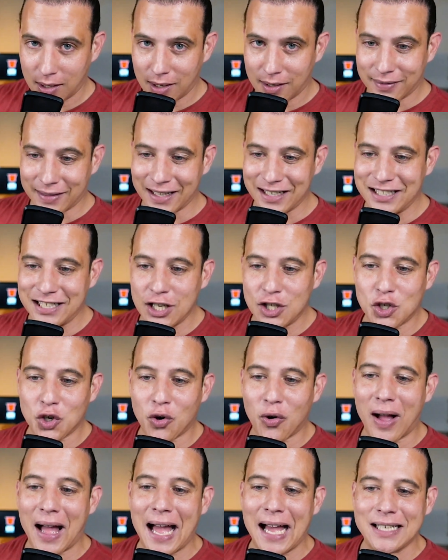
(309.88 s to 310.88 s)
that
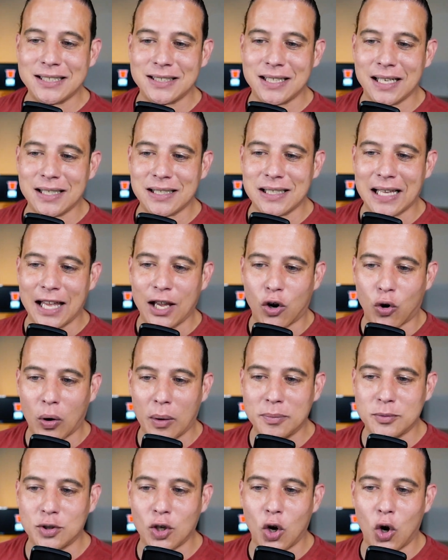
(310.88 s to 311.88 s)
digital assets like
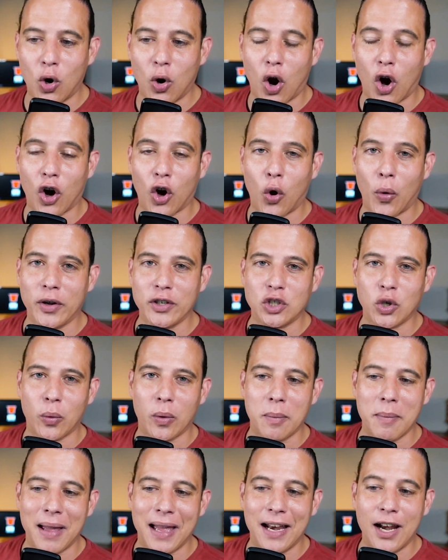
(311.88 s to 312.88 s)
crypto are going to
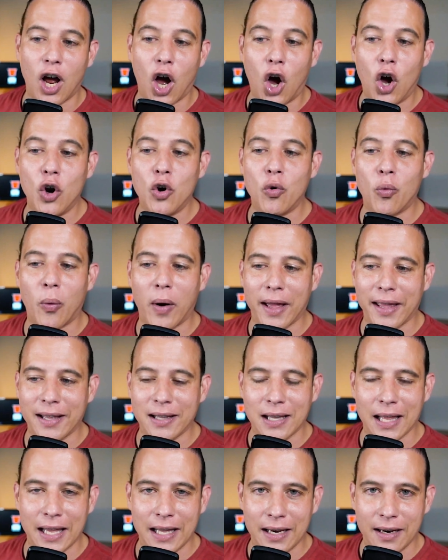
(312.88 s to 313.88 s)
remain
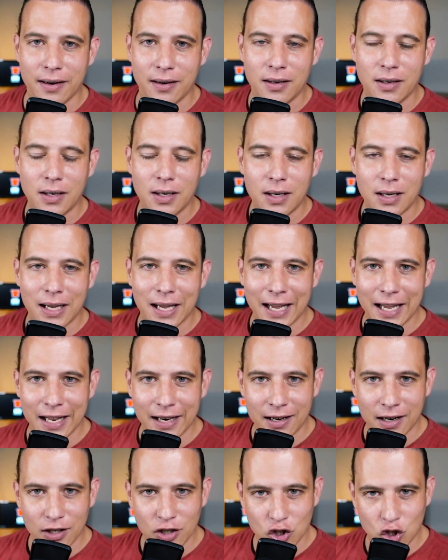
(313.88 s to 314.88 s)
unregulated
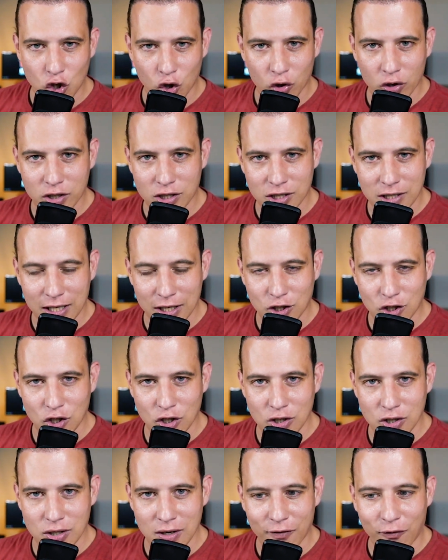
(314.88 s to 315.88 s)
in
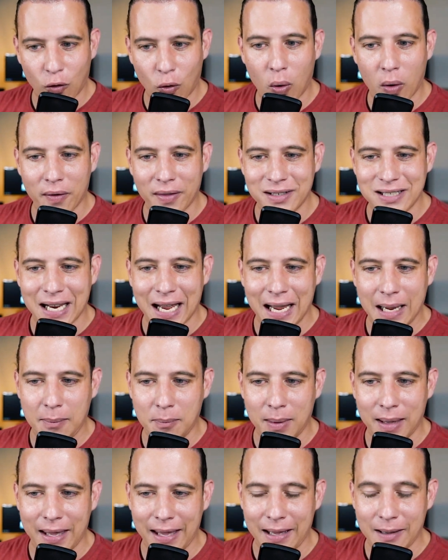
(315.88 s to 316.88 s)
jurisdictions for the time
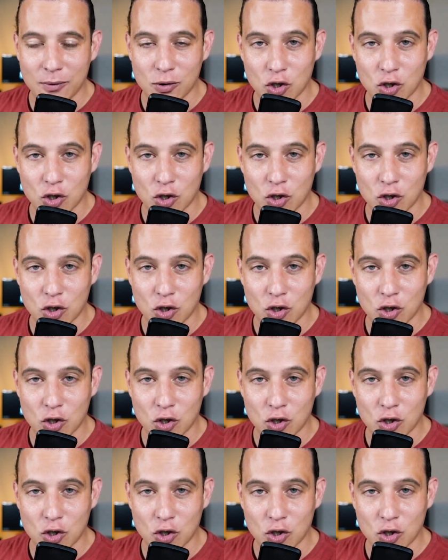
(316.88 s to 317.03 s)
being.